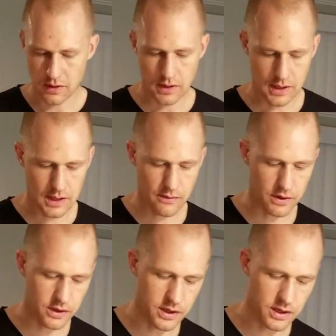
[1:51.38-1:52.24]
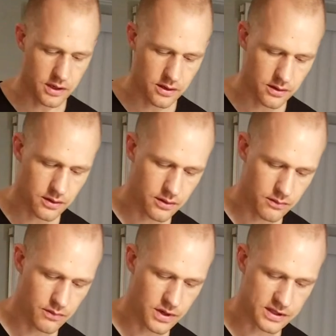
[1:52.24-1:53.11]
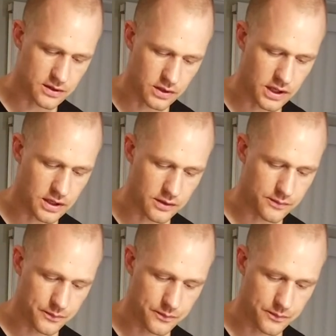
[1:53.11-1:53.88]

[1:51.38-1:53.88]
And then we're going to mix it together.